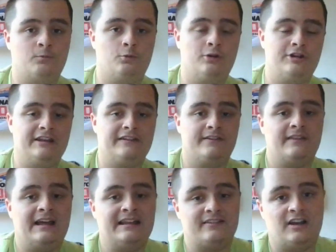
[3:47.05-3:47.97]
We're gonna get to
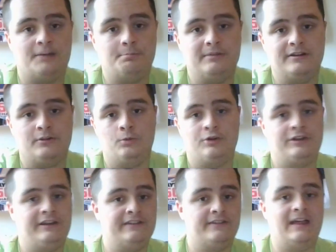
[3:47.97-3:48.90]
that topic. We're
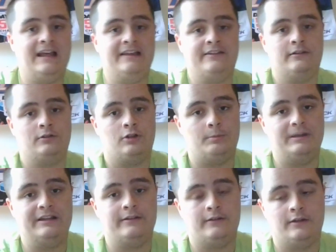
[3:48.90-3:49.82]
gonna get to that in a little
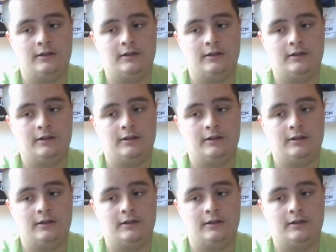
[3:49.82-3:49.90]
bit.